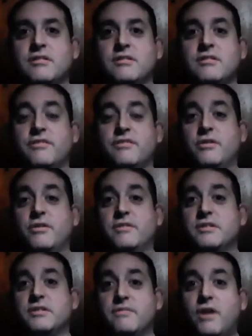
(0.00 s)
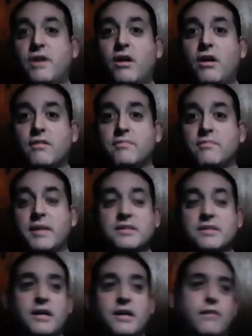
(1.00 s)
a few of us involved,
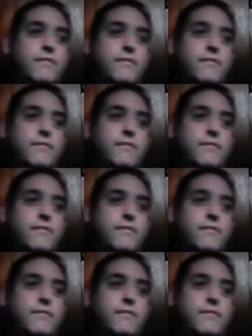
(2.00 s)
myself,